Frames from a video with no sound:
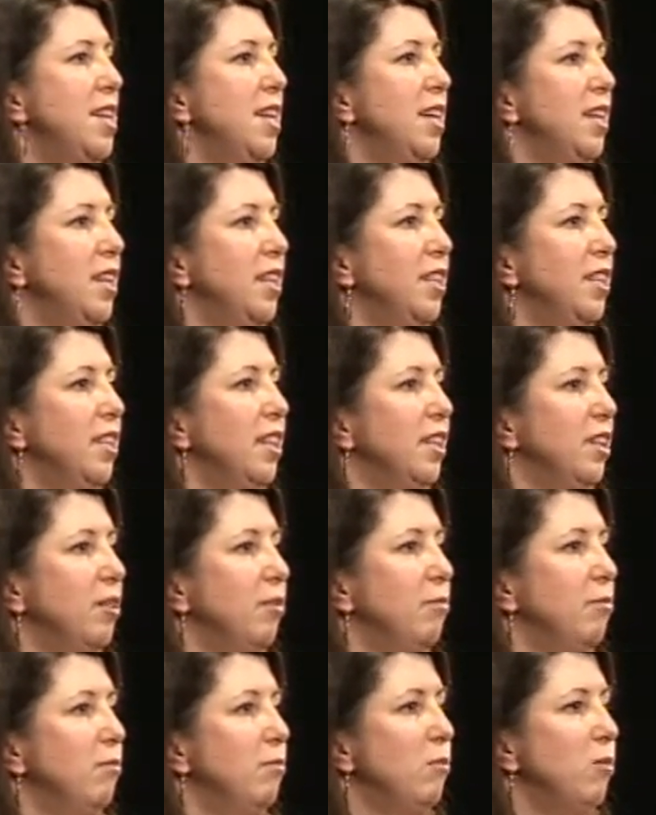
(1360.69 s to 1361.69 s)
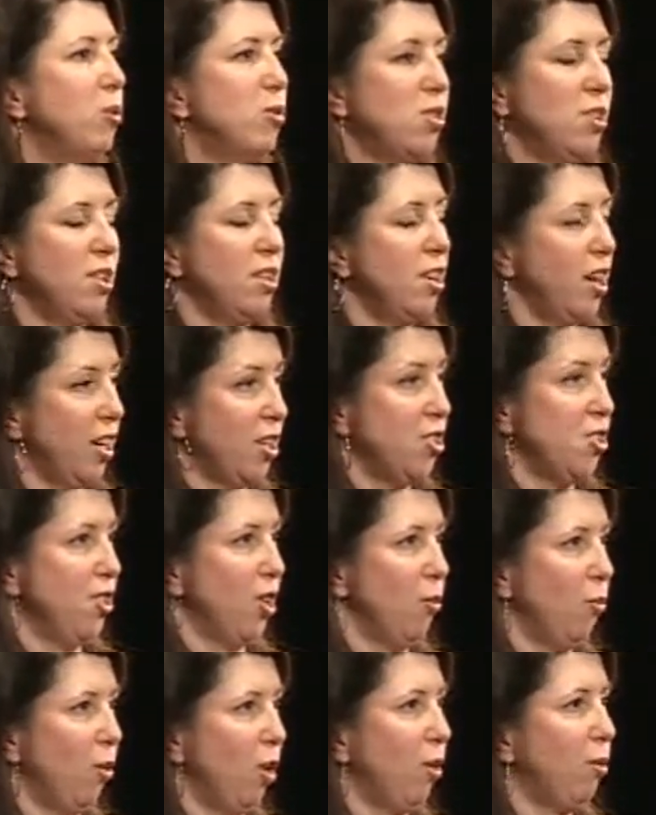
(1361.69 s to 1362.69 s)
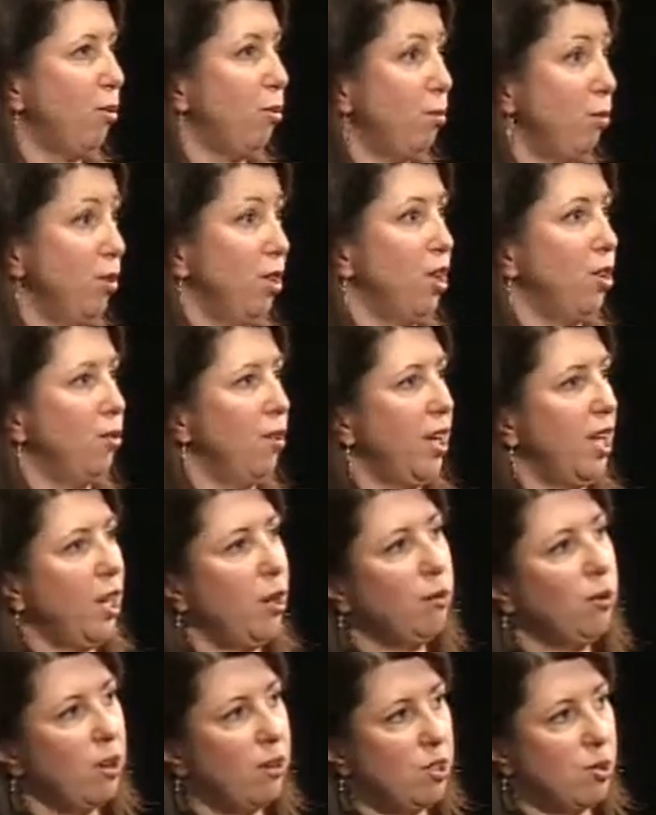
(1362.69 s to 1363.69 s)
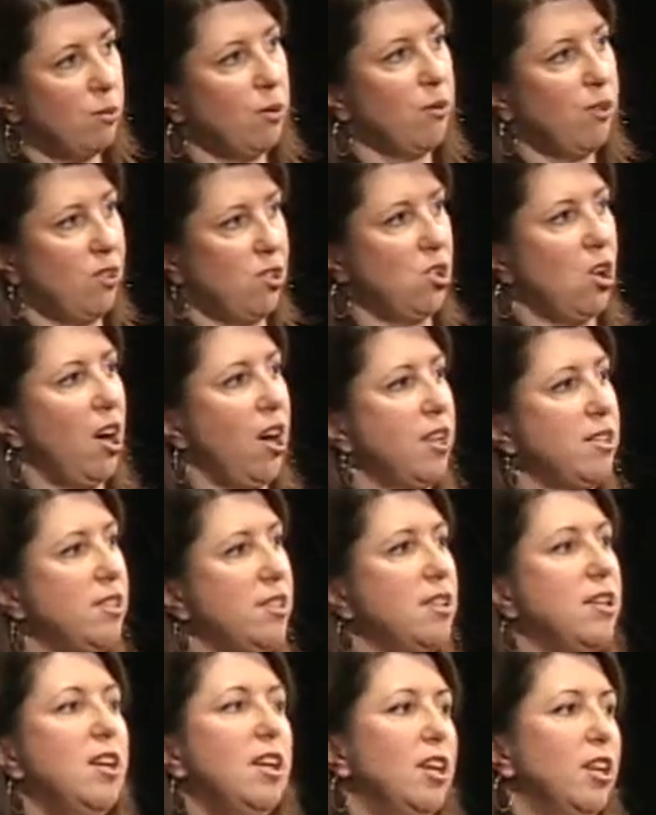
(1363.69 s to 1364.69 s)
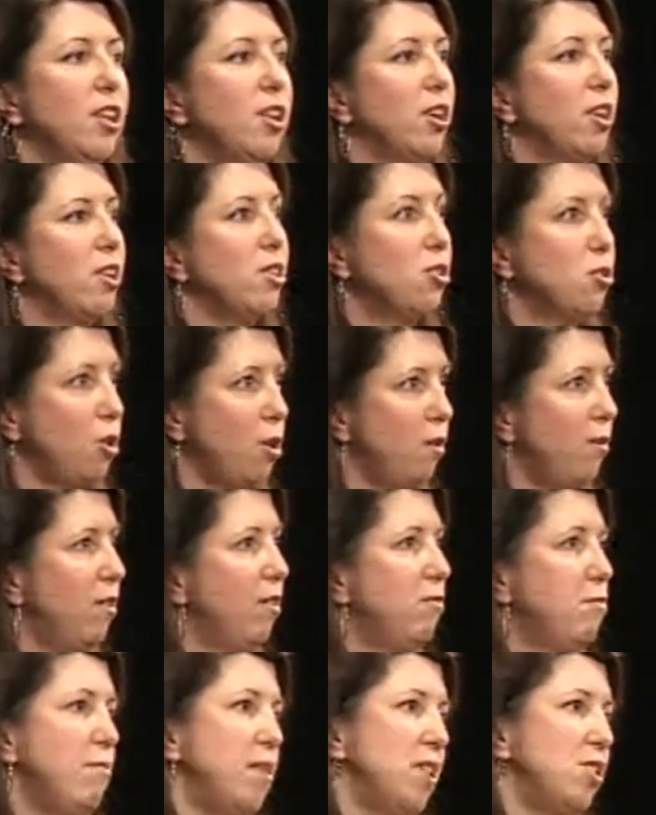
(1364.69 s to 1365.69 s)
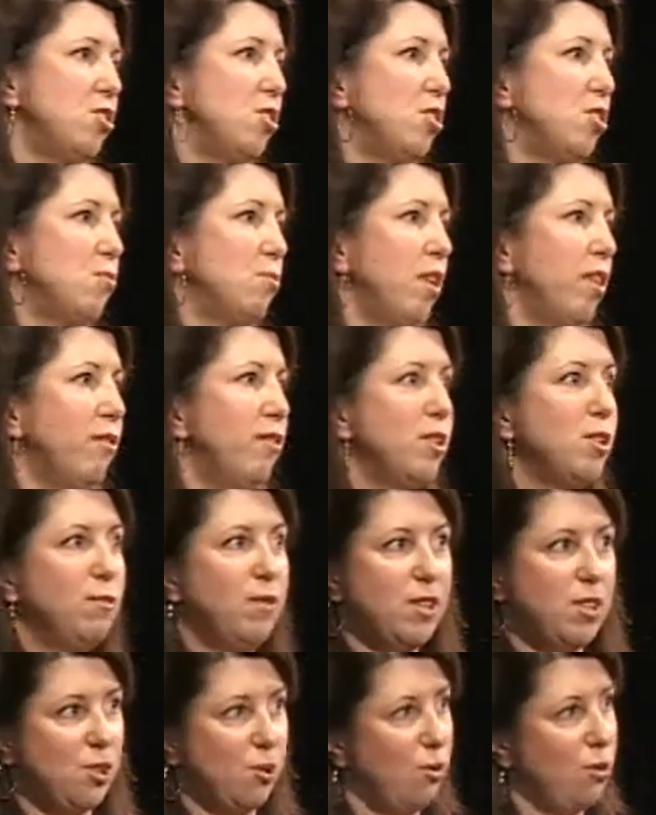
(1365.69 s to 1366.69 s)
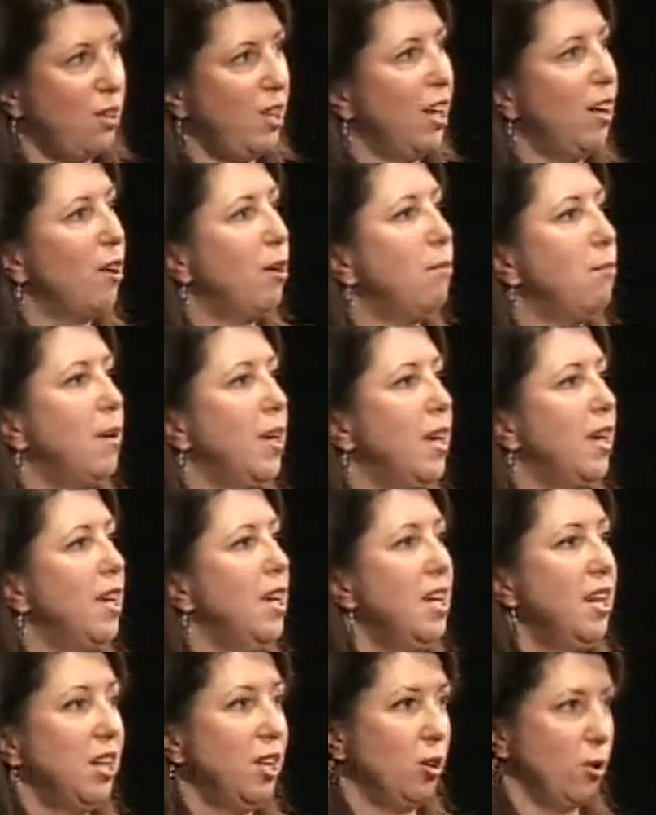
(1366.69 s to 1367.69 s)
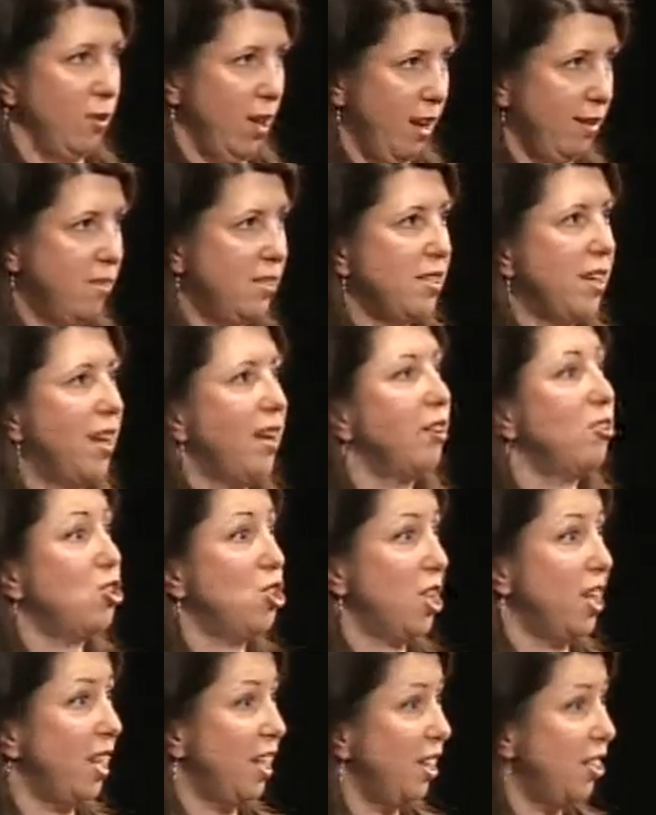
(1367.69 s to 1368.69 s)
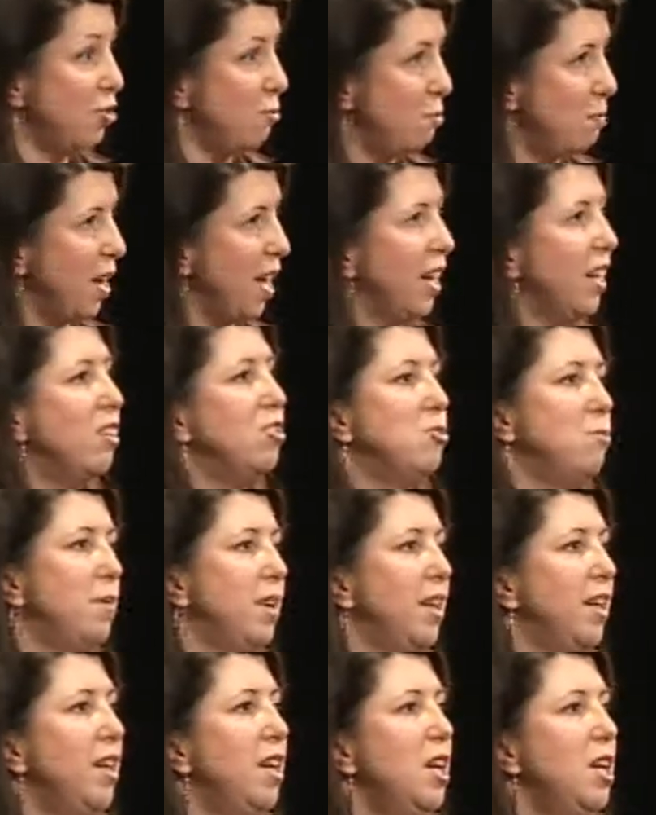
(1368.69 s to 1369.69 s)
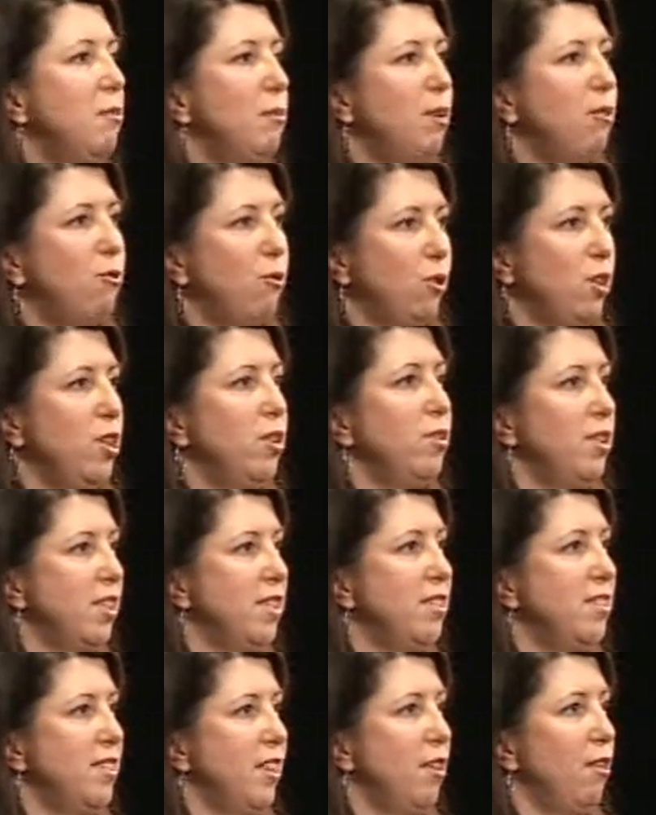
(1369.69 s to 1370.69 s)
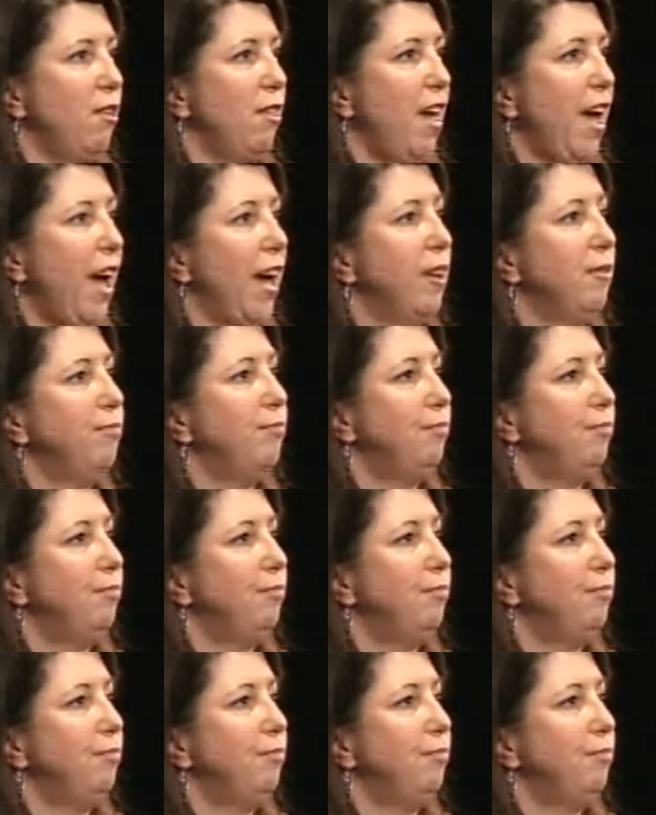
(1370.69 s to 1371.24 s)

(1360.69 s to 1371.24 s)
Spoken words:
And most of the doctors I work with will agree. You always want to exhaust your conservative measures, whether it's physical therapy, lifestyle change, management, before you consider that.